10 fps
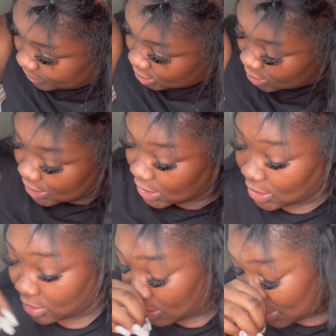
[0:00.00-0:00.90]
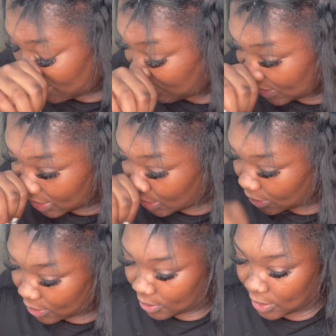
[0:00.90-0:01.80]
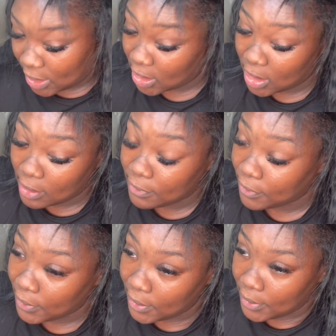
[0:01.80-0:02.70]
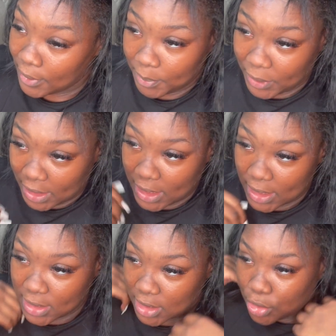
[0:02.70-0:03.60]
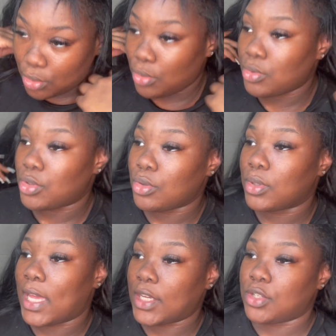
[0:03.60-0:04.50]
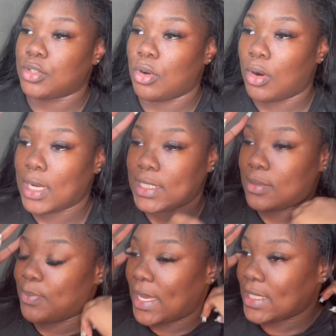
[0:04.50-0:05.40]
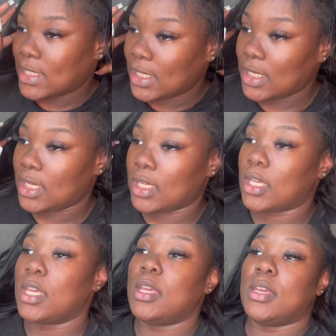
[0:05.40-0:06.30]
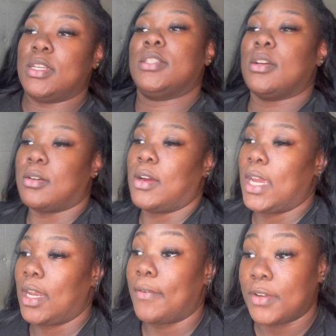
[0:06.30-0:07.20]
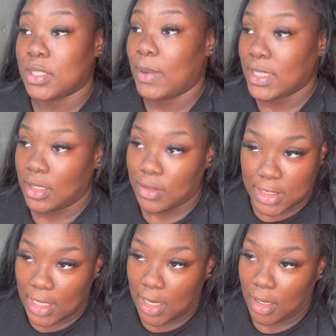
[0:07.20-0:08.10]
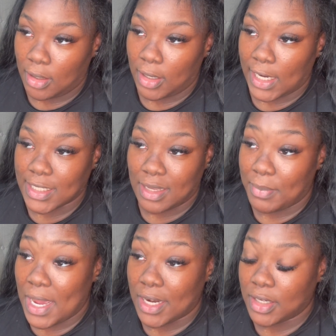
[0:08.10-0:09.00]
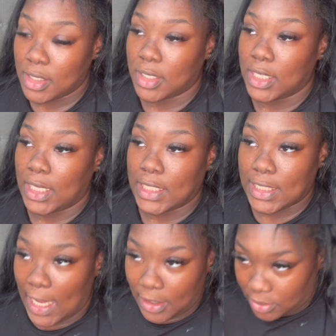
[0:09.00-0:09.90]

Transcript: stressed it throughout the video enough, but it is just crucial that your spacing is correct. If your spacing was out, like I said, mine are literally like stacked on